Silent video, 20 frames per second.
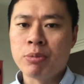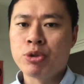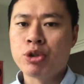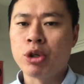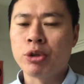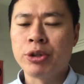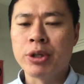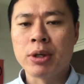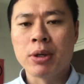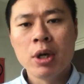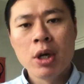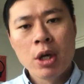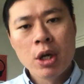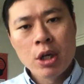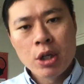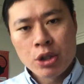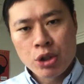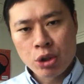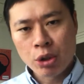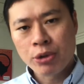shorting.
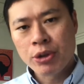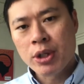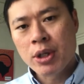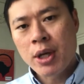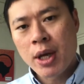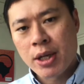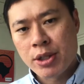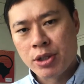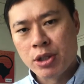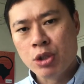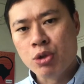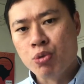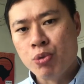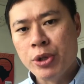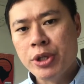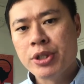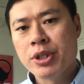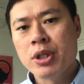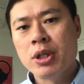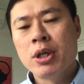Shorting has this
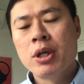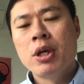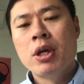risk,